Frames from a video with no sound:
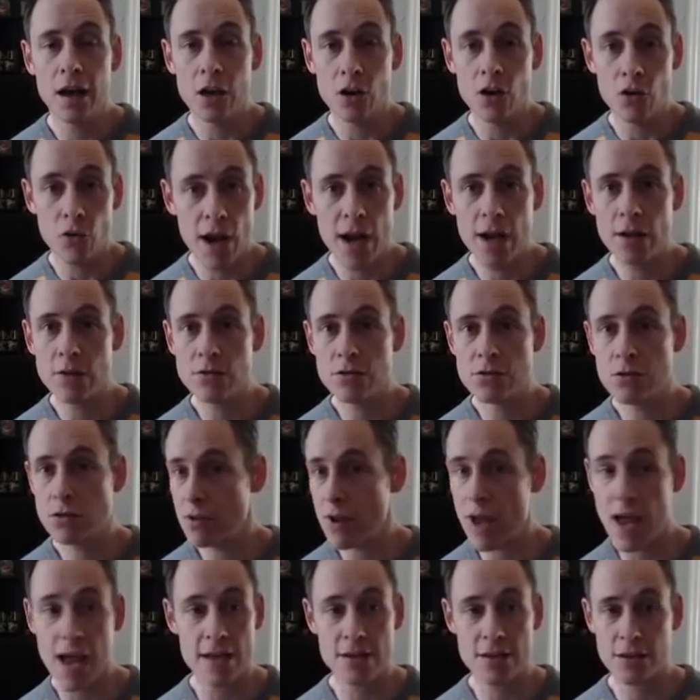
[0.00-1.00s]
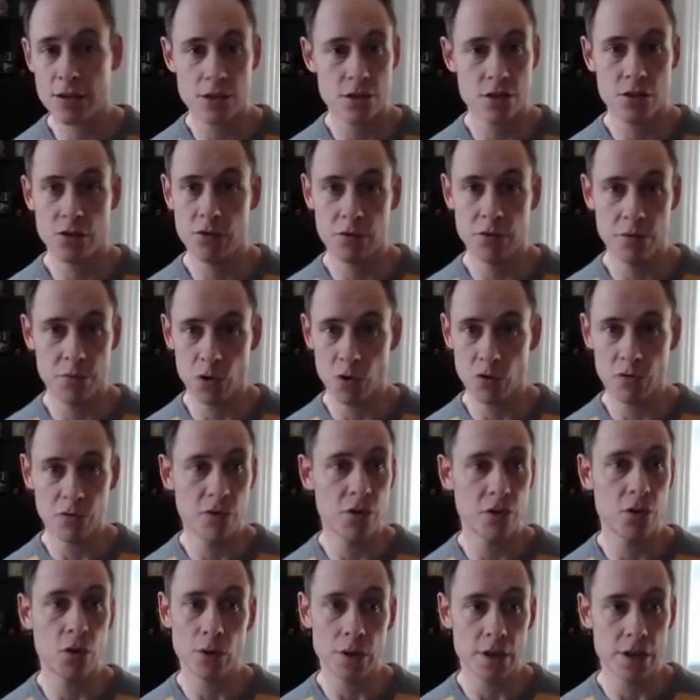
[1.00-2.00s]
grounds to ask us to
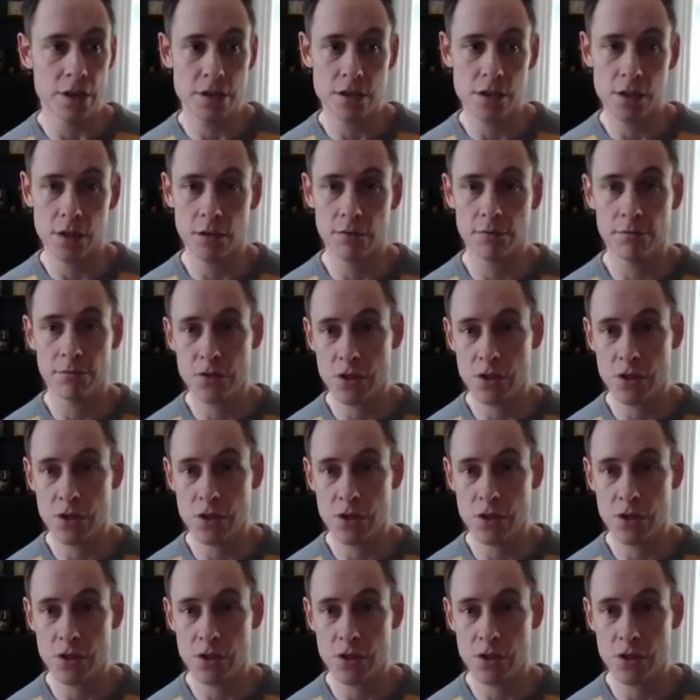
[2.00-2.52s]
remove your listing.